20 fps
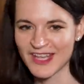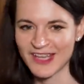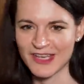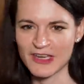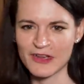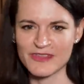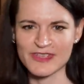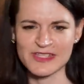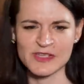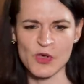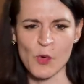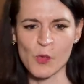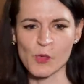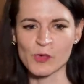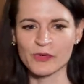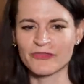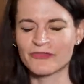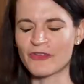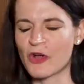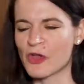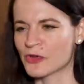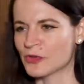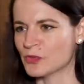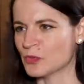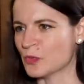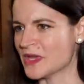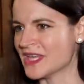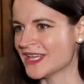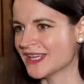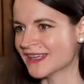you know, this old, fallen,
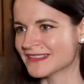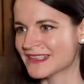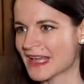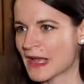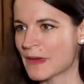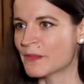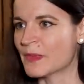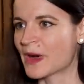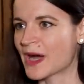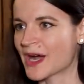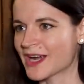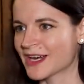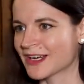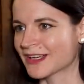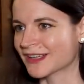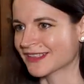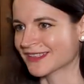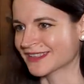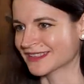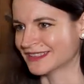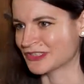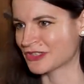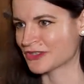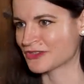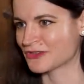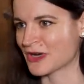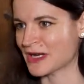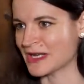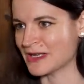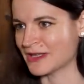weakened empire, just
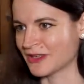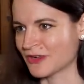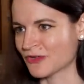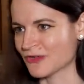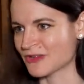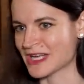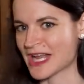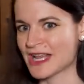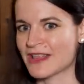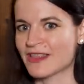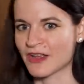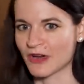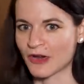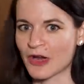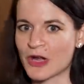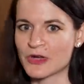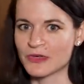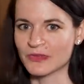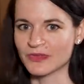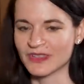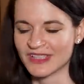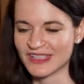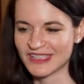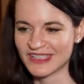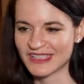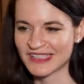trying to create their own